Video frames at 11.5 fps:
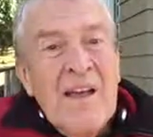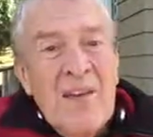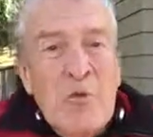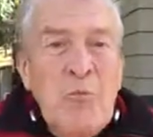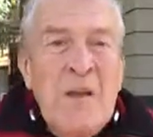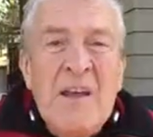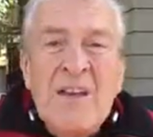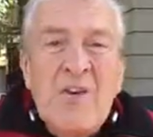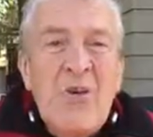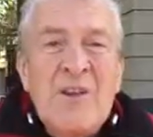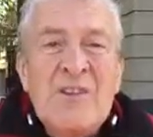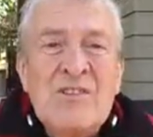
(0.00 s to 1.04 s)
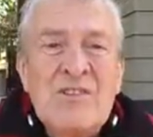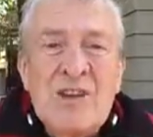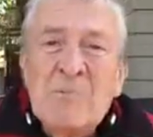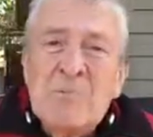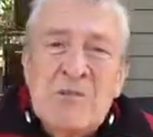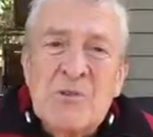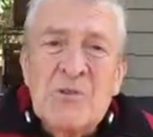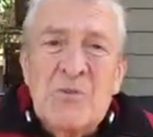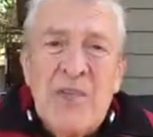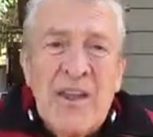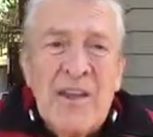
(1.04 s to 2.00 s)
you'd be in an orange jumpsuit
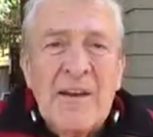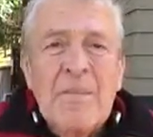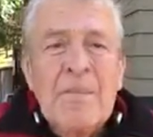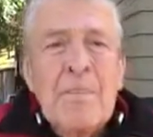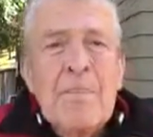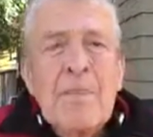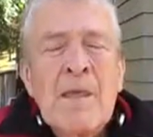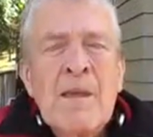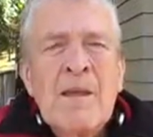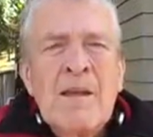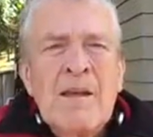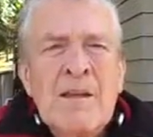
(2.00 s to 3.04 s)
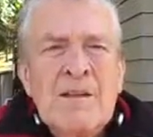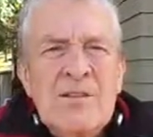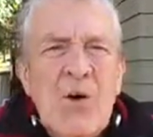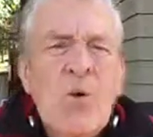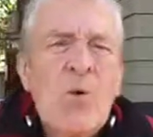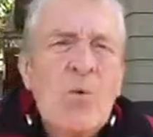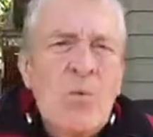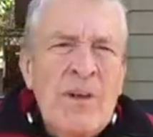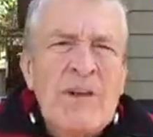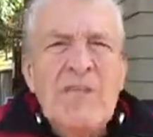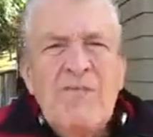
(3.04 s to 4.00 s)
then." So
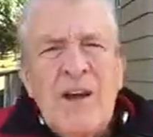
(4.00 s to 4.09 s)
we